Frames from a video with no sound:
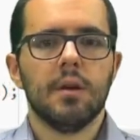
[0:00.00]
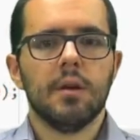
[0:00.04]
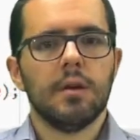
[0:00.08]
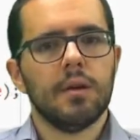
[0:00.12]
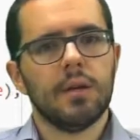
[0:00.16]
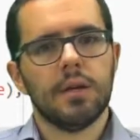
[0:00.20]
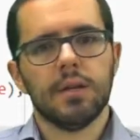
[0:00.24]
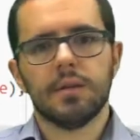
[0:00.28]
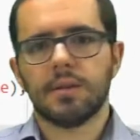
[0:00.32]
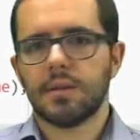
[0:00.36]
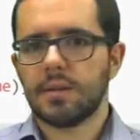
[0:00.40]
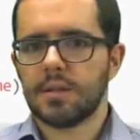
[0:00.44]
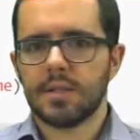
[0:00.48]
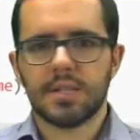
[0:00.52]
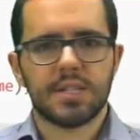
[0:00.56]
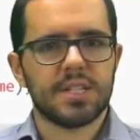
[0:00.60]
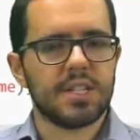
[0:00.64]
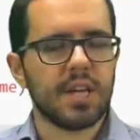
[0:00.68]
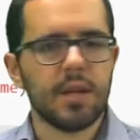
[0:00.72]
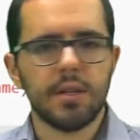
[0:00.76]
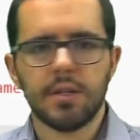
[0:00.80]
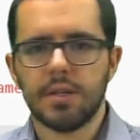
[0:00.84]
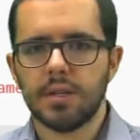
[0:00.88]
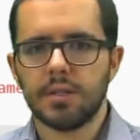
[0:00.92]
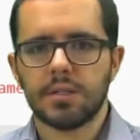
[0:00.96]
It
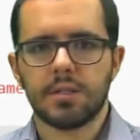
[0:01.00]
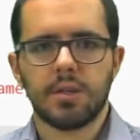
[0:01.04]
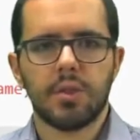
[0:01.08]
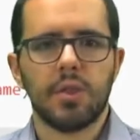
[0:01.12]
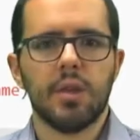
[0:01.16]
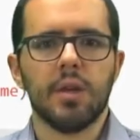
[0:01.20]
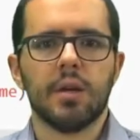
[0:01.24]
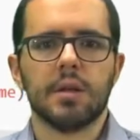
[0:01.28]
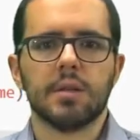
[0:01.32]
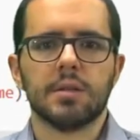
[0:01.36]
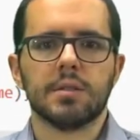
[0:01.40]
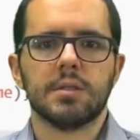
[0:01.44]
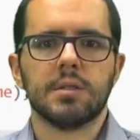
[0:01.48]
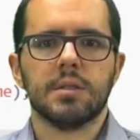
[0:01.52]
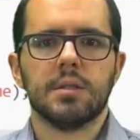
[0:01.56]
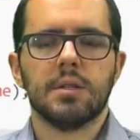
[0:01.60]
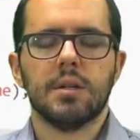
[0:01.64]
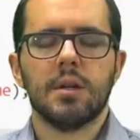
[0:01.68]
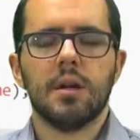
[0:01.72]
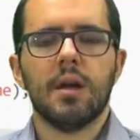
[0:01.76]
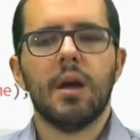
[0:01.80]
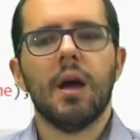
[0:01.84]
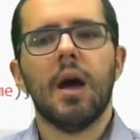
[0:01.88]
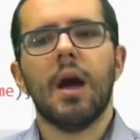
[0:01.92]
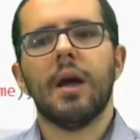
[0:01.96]
changes things,
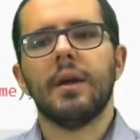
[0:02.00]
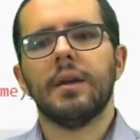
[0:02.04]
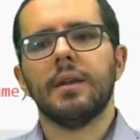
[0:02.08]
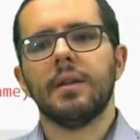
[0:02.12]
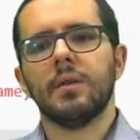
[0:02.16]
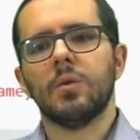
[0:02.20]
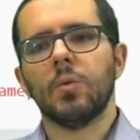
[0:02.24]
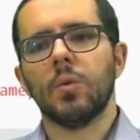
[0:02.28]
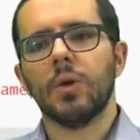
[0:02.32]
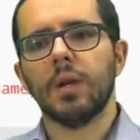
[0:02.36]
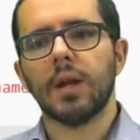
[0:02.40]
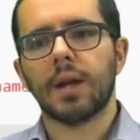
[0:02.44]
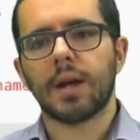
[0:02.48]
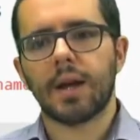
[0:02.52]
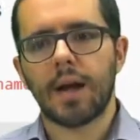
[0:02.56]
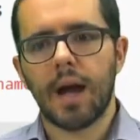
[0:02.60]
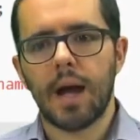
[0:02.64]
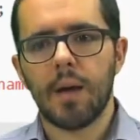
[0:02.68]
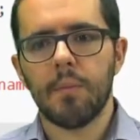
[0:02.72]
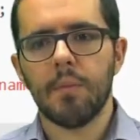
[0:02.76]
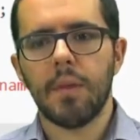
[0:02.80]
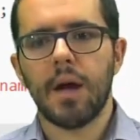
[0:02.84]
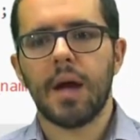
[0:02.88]
and it will come